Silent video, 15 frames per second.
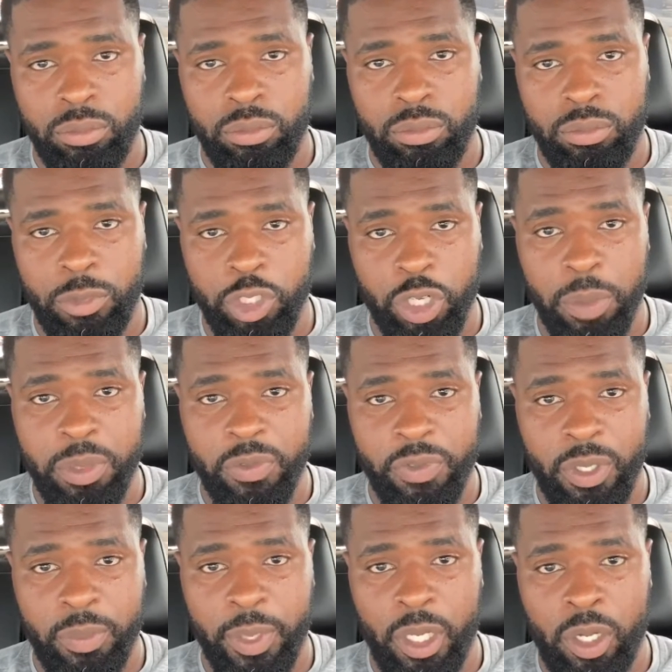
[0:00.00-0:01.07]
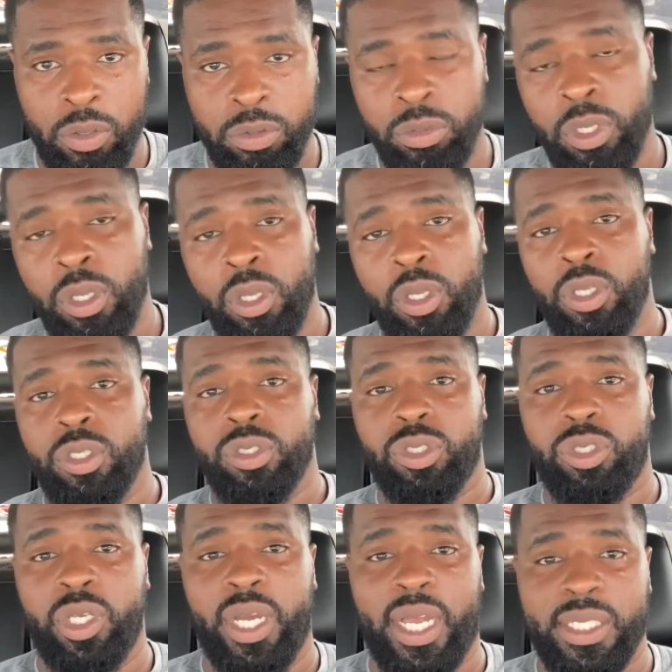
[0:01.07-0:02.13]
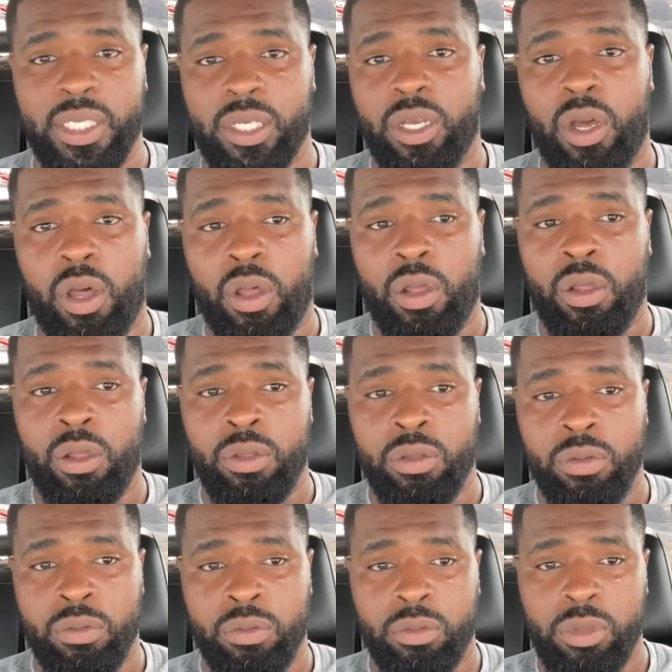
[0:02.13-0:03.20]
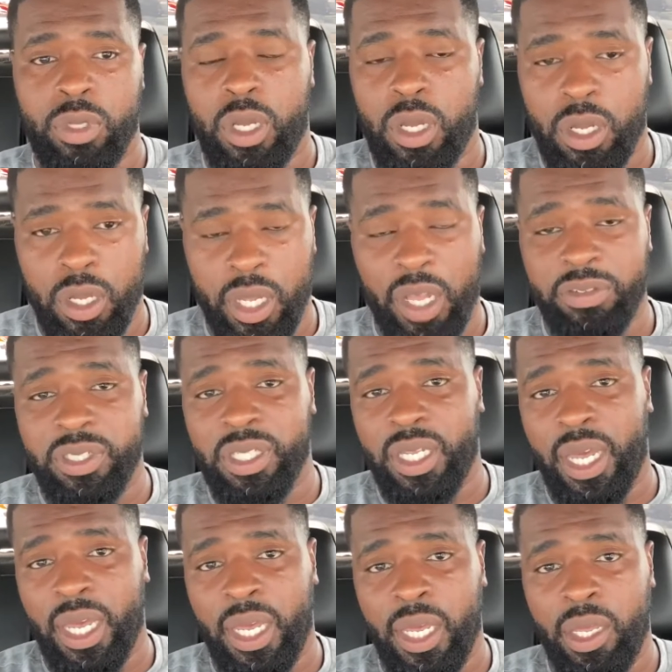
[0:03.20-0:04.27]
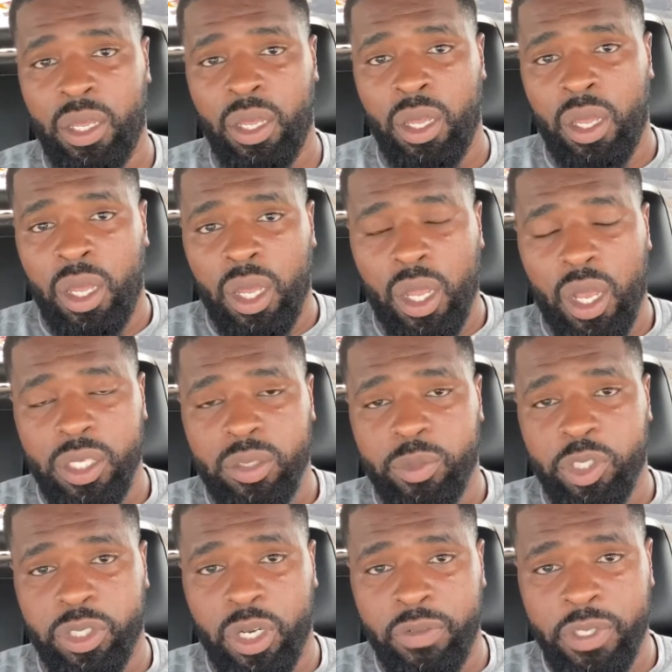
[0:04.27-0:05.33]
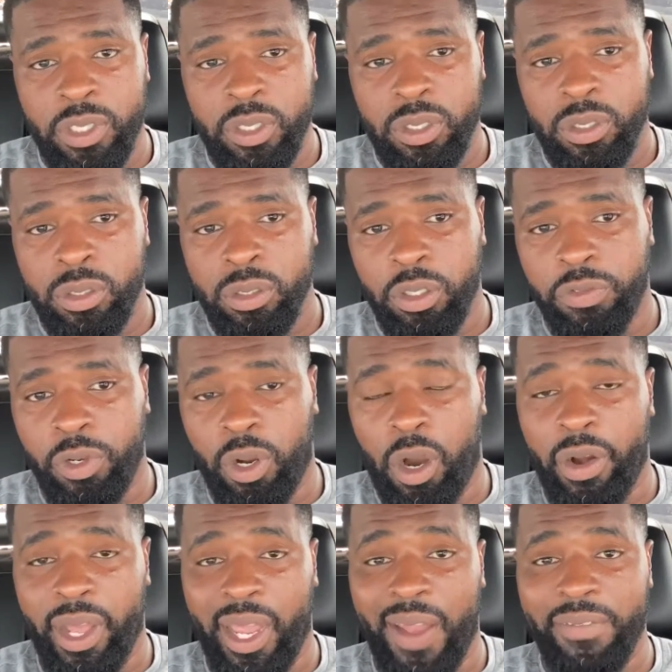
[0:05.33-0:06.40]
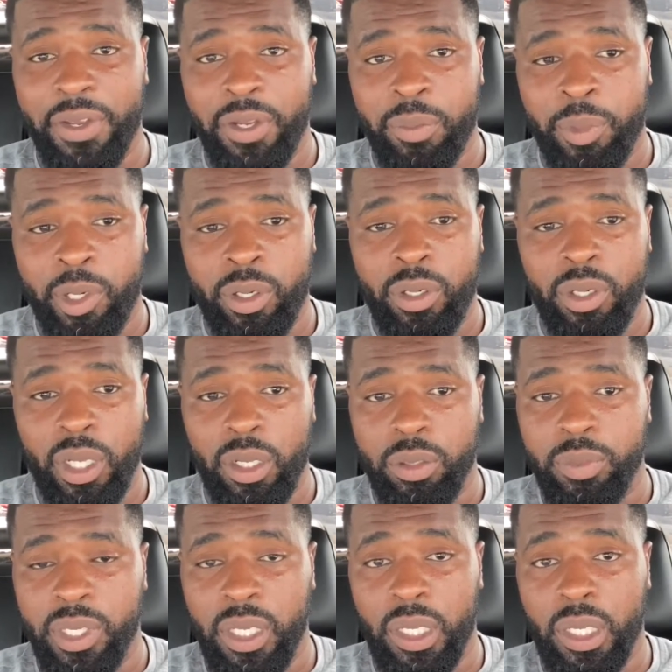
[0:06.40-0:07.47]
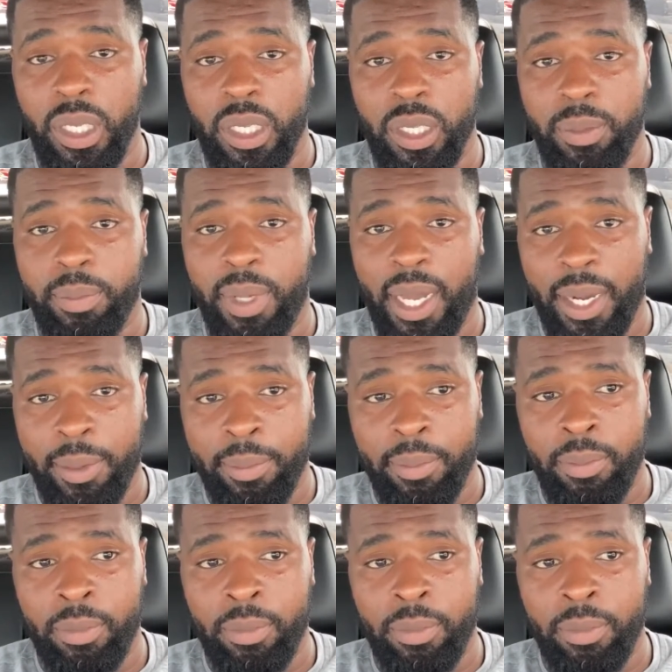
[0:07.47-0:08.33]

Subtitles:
description field below, so you guys can call FCA customer service. If you don't already have the number, it'll be in the bottom